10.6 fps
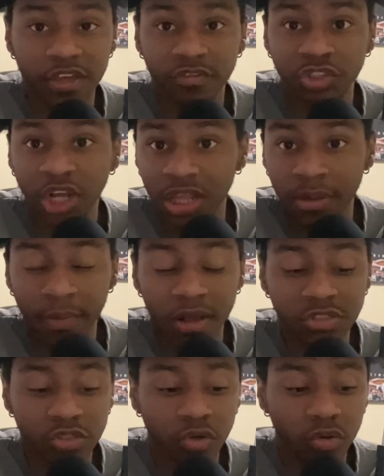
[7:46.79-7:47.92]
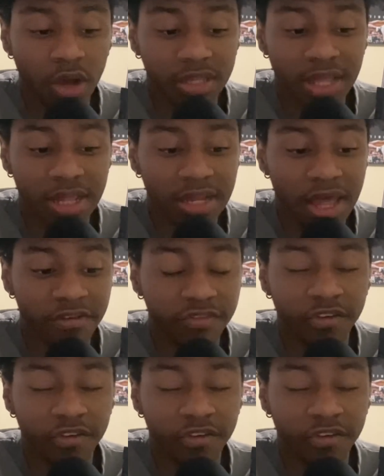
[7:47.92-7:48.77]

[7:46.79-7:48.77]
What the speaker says: if Jaylen Brown still don't got that left,